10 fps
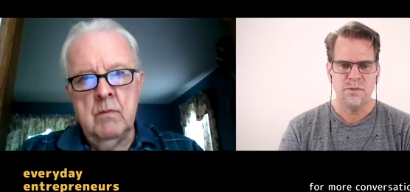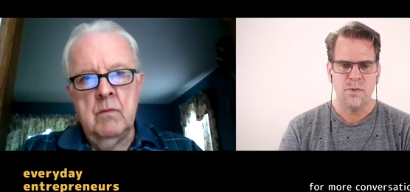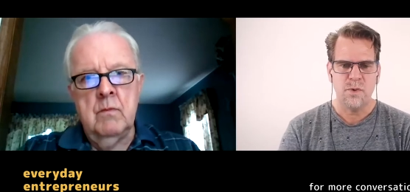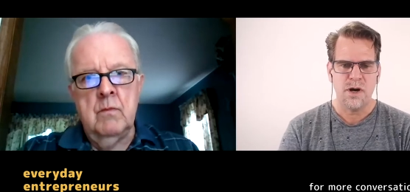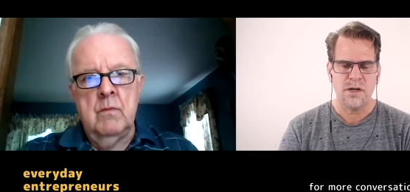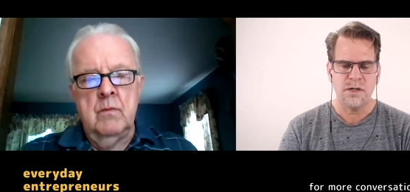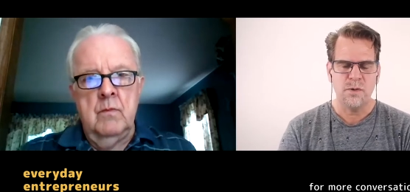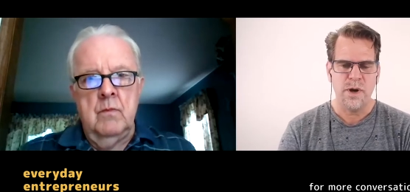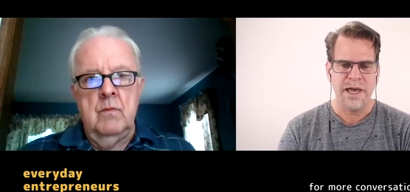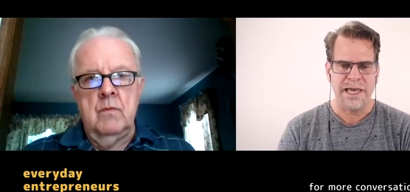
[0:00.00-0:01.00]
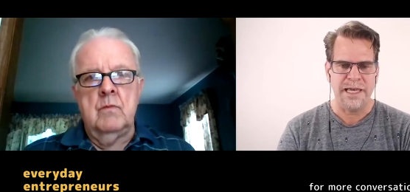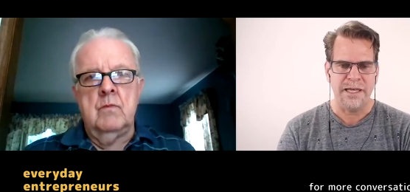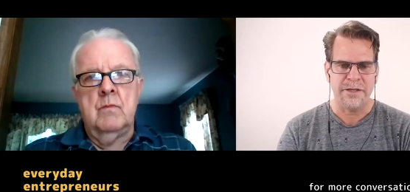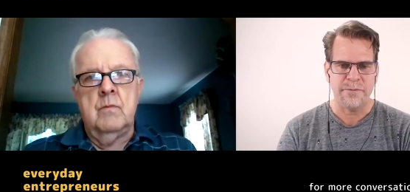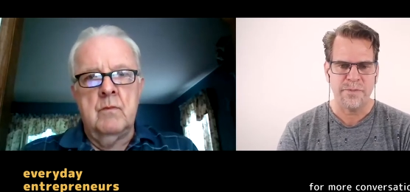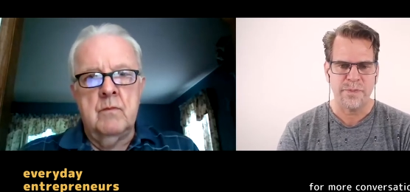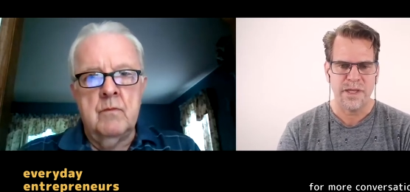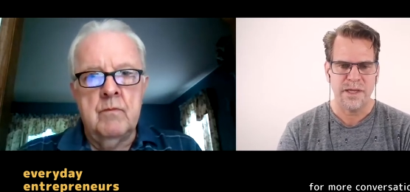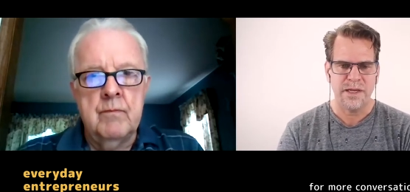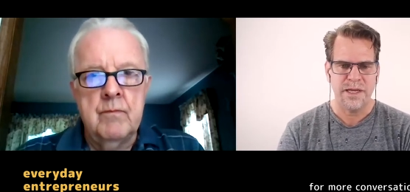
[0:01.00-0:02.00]
Speaker 1: walk away
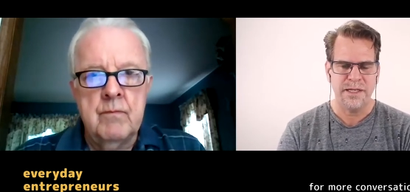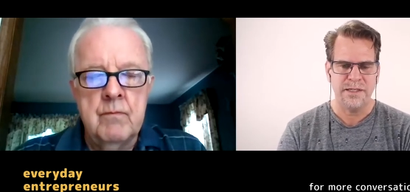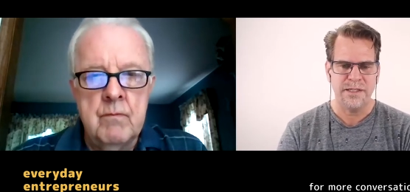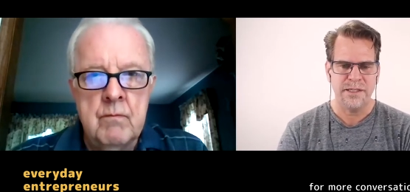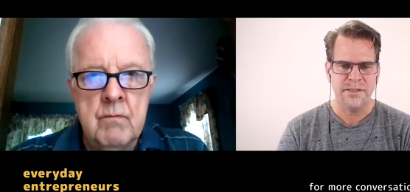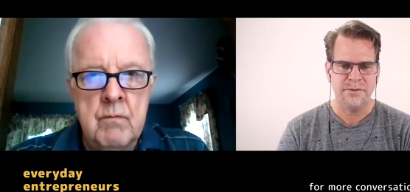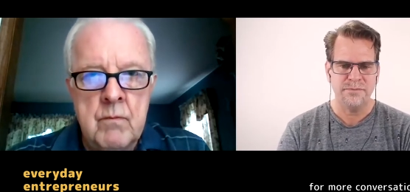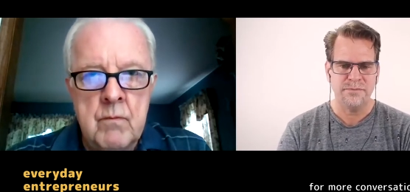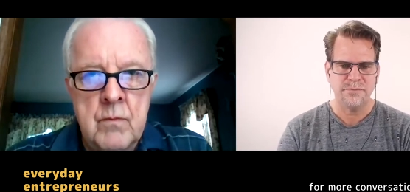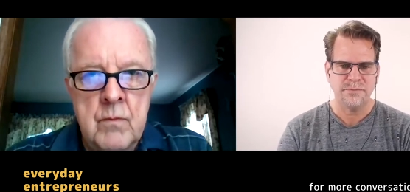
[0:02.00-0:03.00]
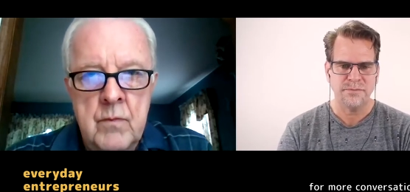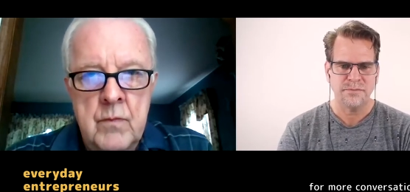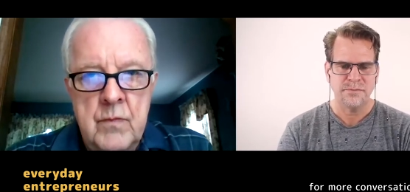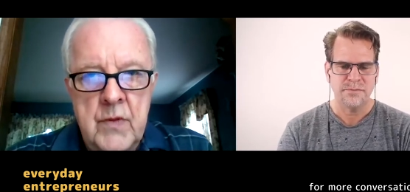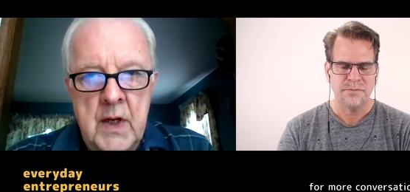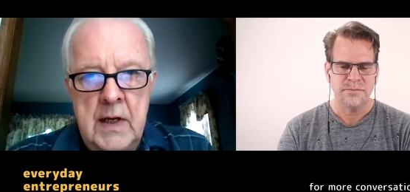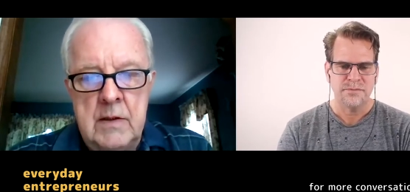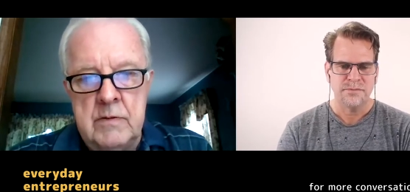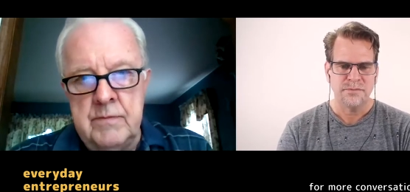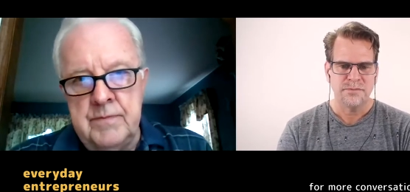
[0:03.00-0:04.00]
and um,
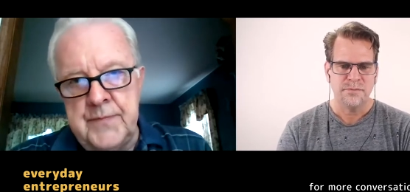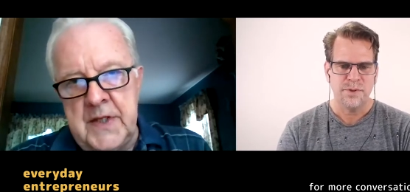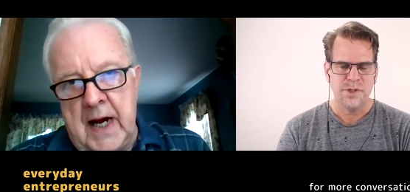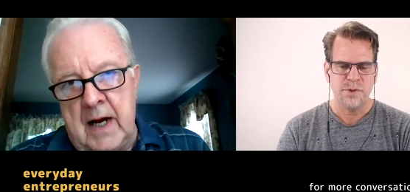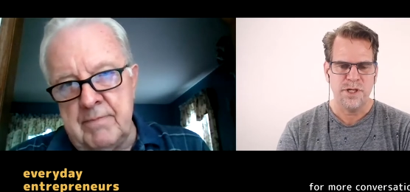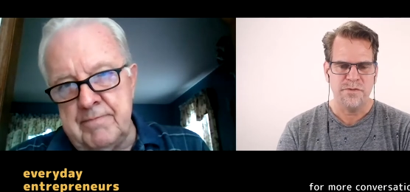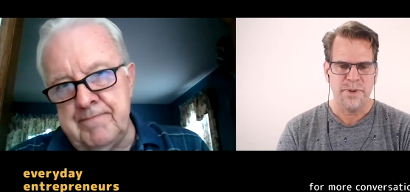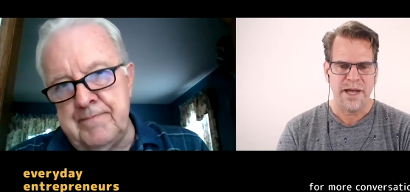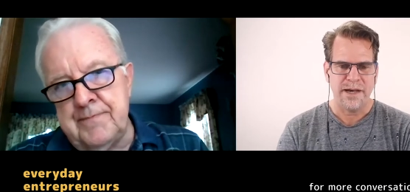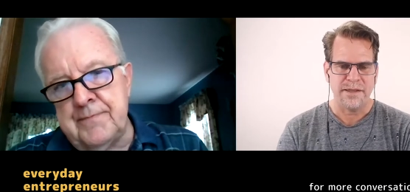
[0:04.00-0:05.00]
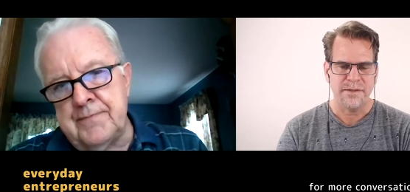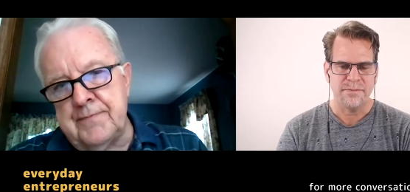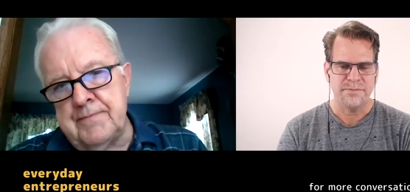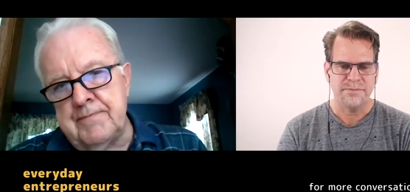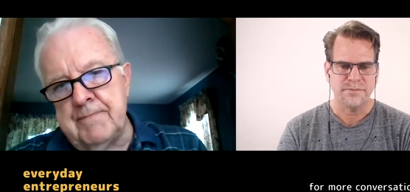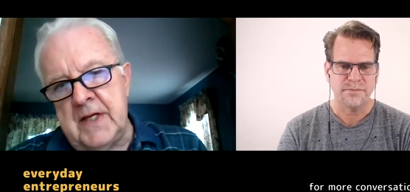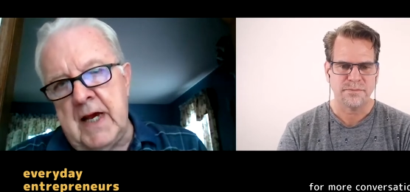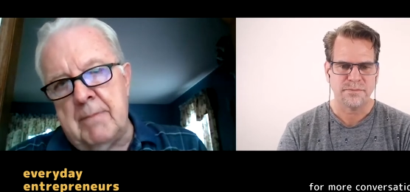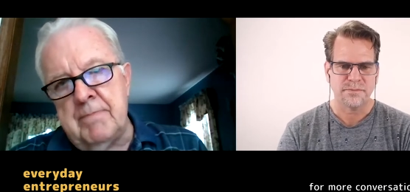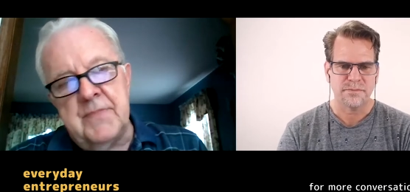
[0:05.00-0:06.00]
pursue yeah. a different path?
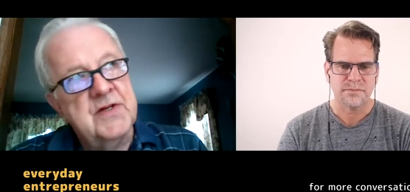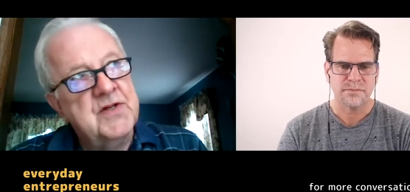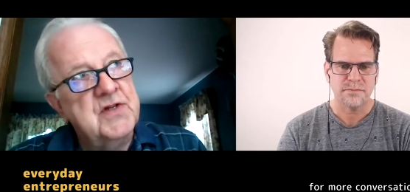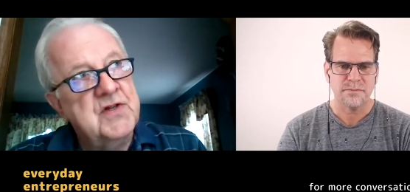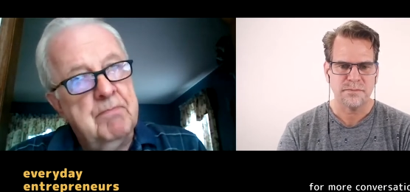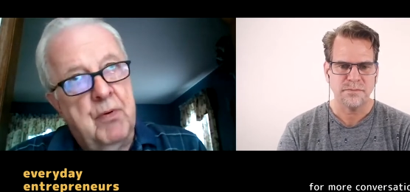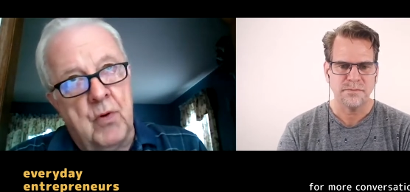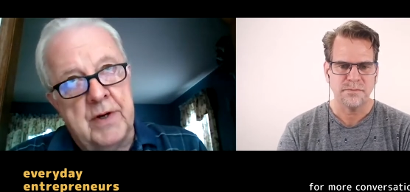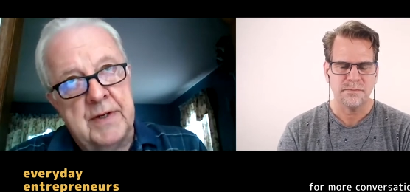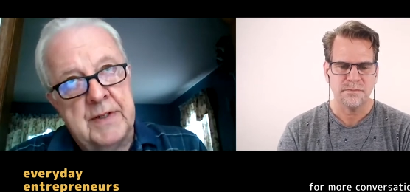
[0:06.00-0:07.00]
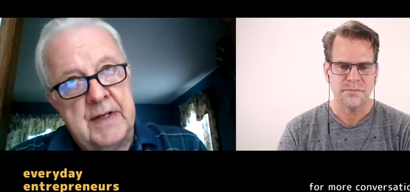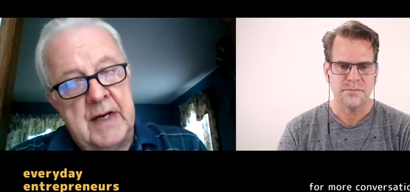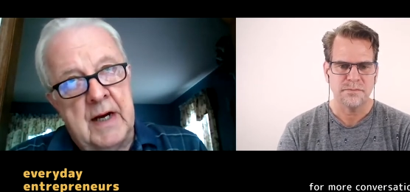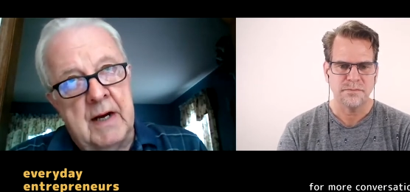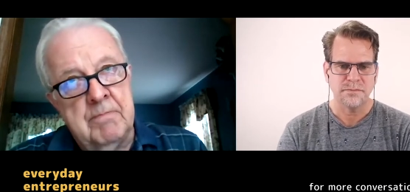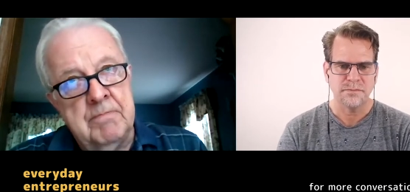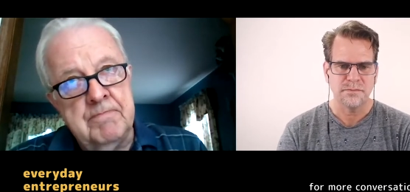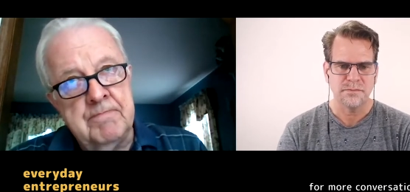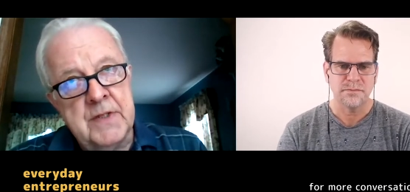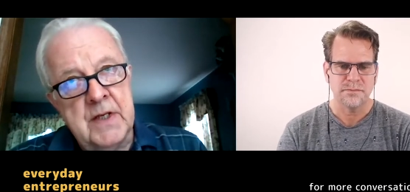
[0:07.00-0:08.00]
Speaker 2: Yeah, this is important. Um,
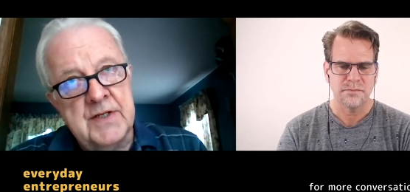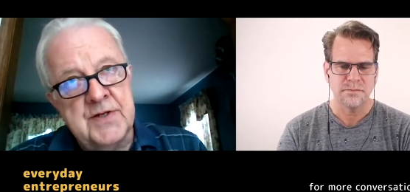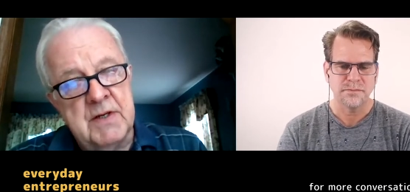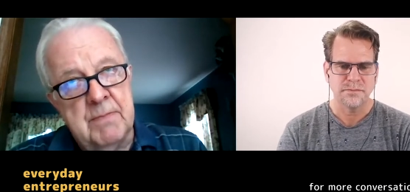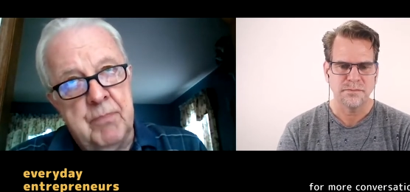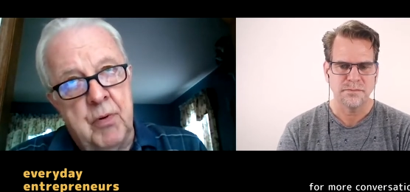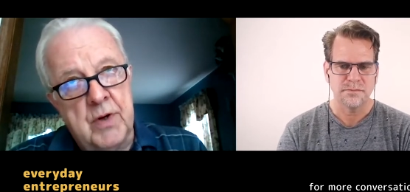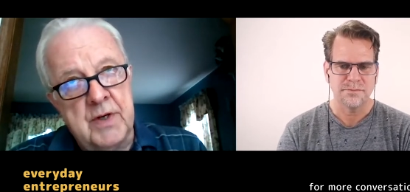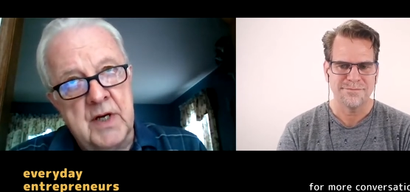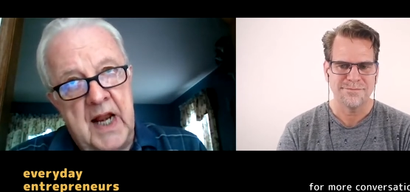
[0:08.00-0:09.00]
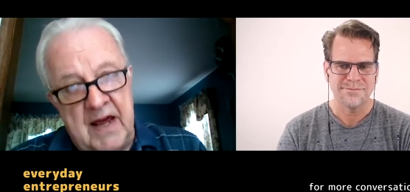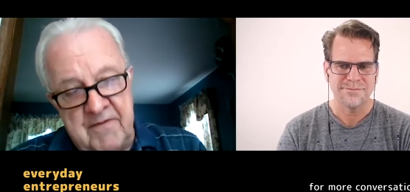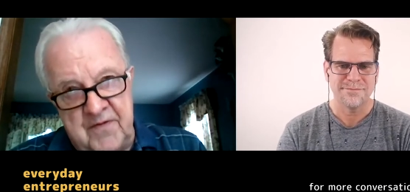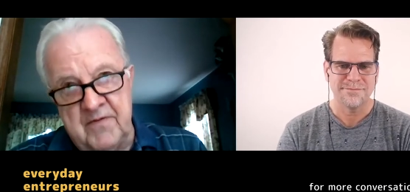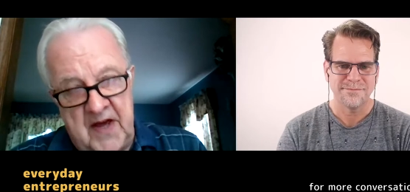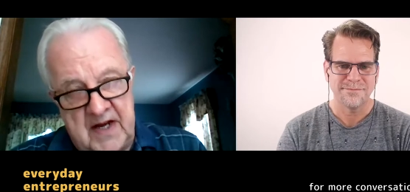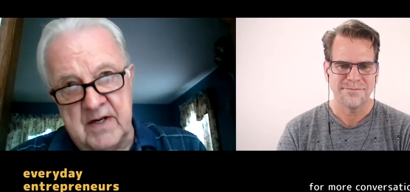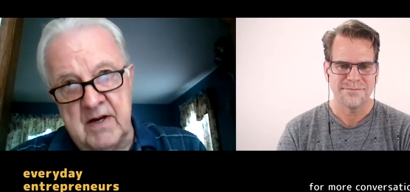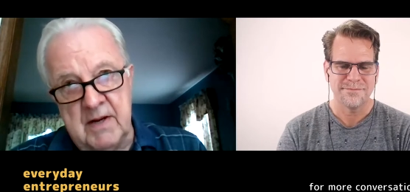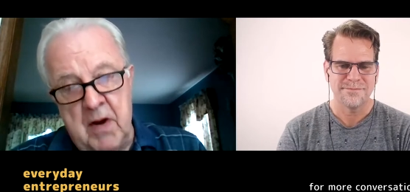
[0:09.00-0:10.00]
it's an important life
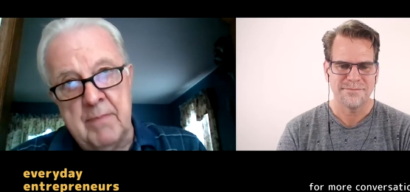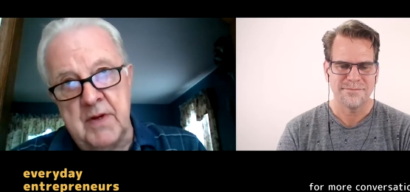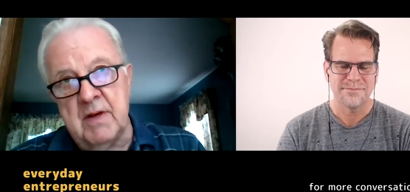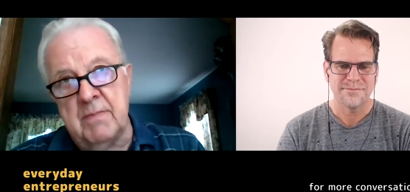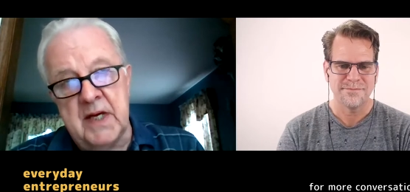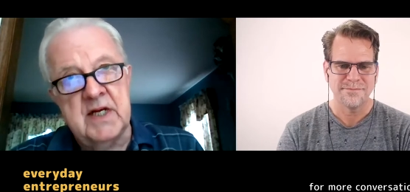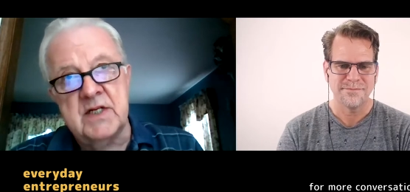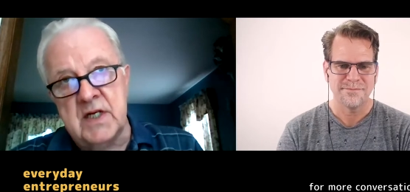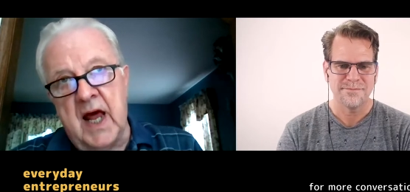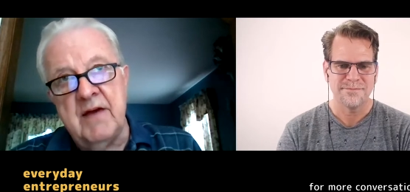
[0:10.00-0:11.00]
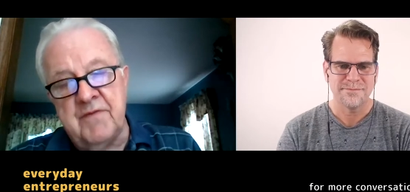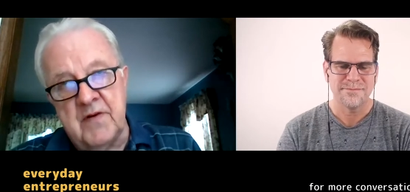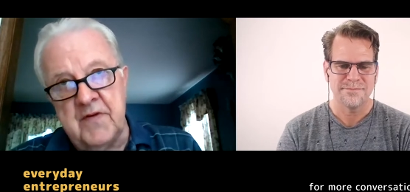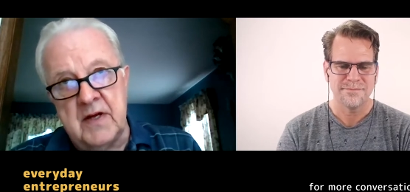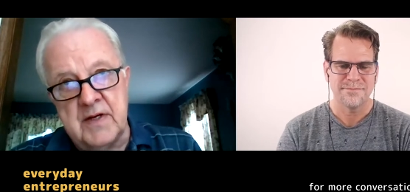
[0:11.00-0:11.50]
event, probably the biggest life event